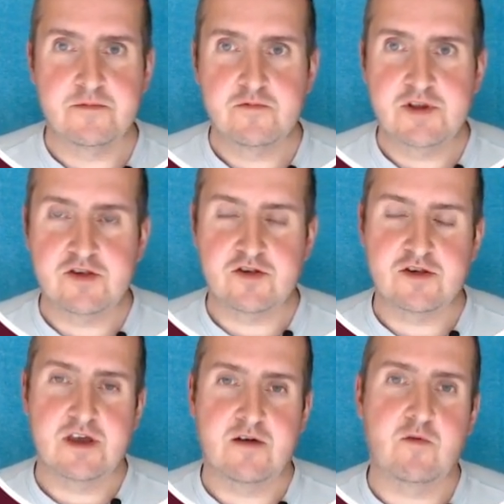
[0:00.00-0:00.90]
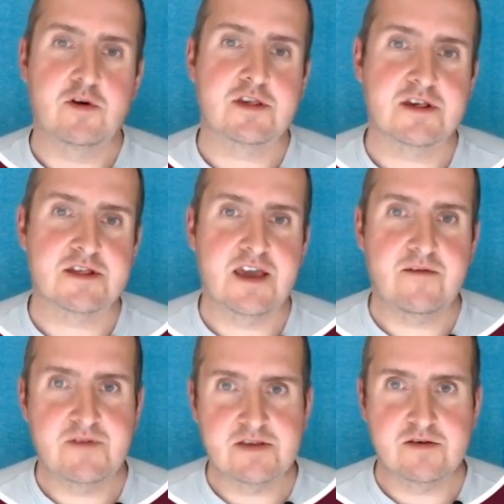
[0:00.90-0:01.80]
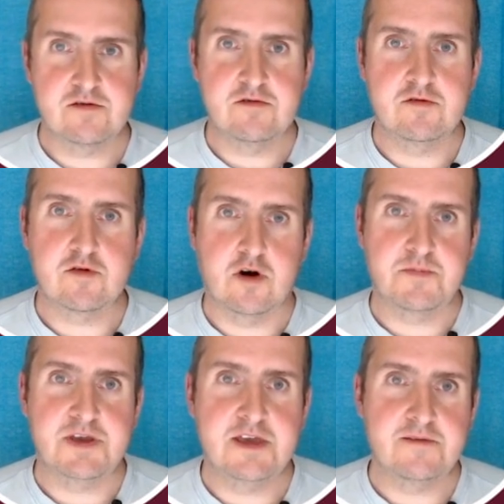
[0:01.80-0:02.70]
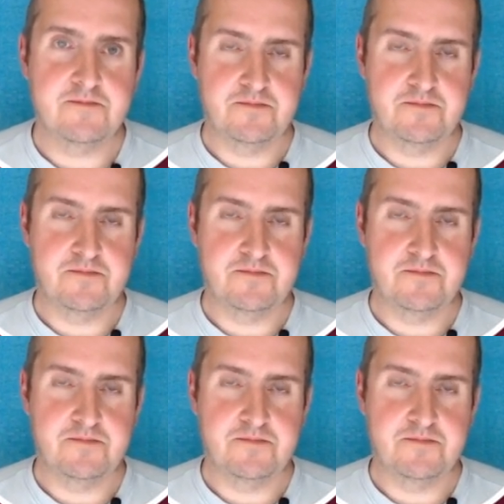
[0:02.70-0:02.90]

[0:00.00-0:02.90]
which avoids us having to copy